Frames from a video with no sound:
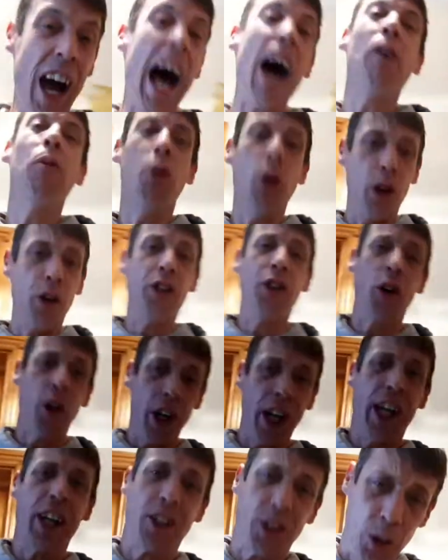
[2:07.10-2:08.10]
I would have done
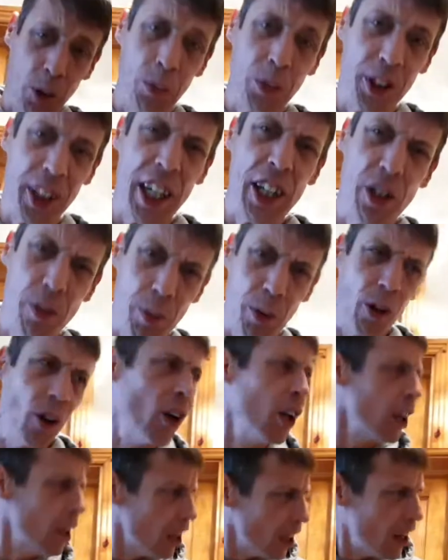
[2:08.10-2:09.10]
it at some stage, but
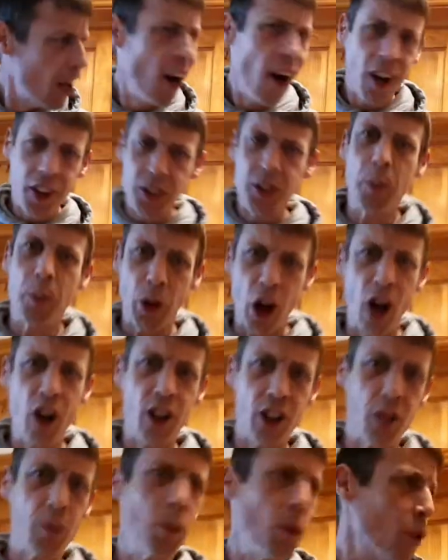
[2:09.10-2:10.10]
the
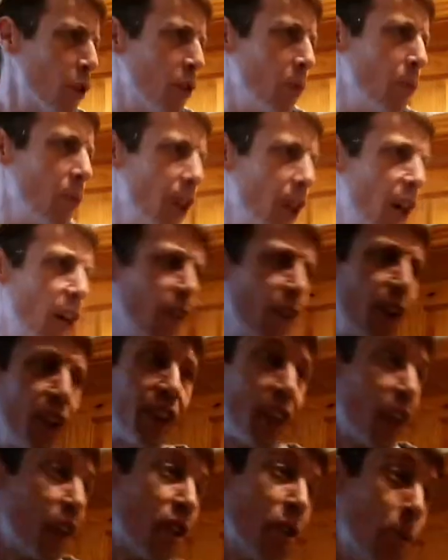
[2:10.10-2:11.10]
blog is pushing me on, right? There's